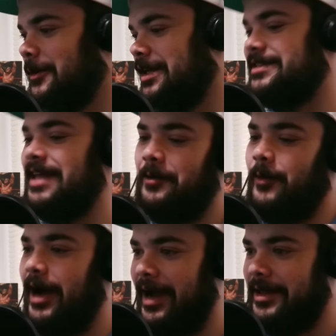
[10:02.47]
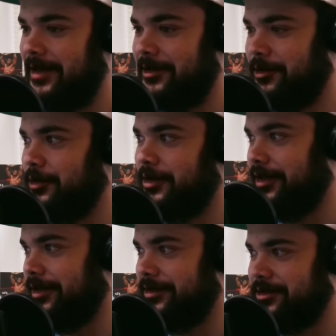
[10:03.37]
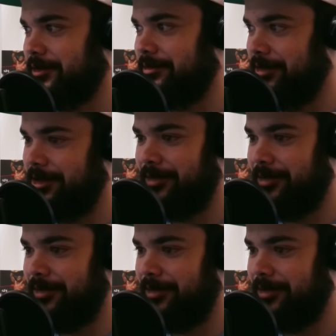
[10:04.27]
Is that why I think Luka and Joel Embiid are